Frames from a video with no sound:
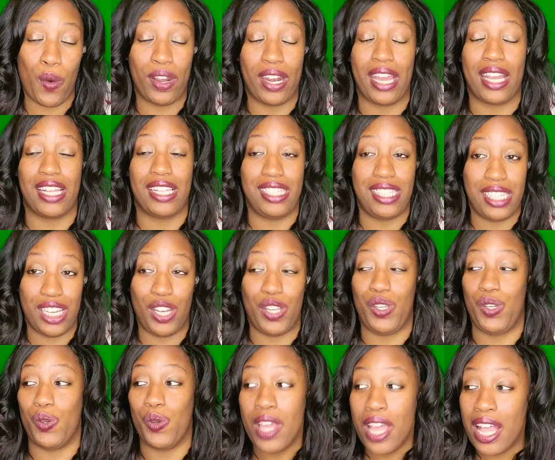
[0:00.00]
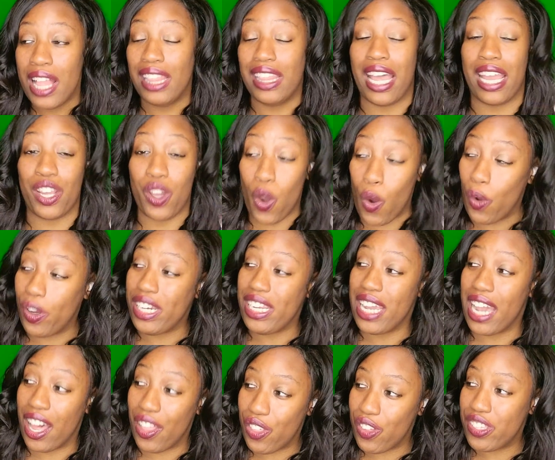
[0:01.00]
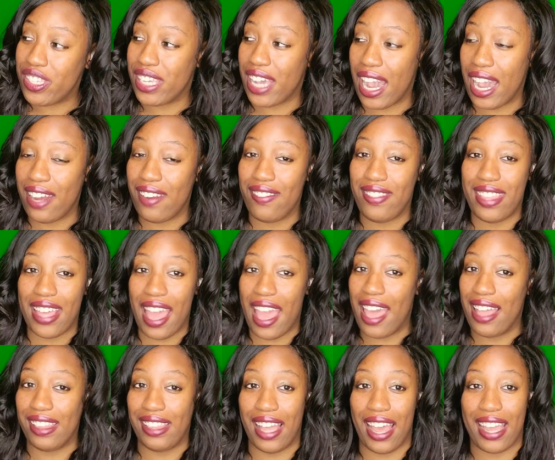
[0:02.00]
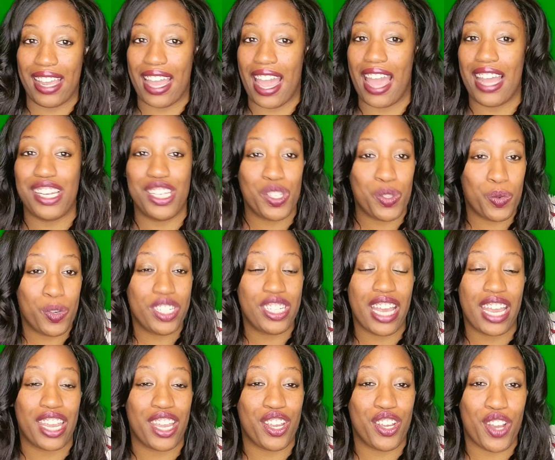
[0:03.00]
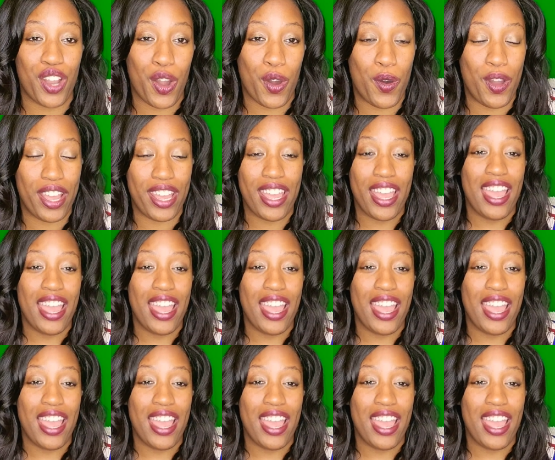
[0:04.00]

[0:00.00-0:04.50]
And I can tell you, like, on the other side of that, like, I just wish I could go